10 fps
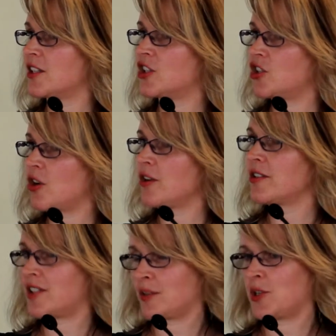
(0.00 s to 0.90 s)
It's
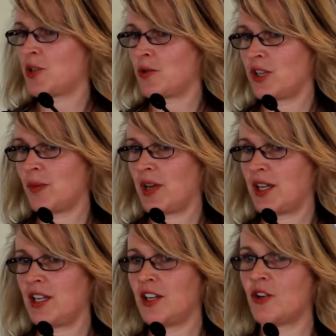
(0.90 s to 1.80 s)
dollars that we're talking about
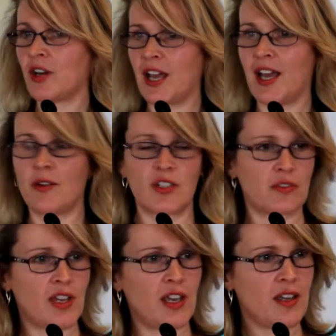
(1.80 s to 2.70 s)
here, not hours
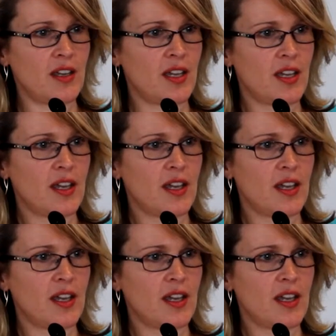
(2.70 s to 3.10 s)
of care.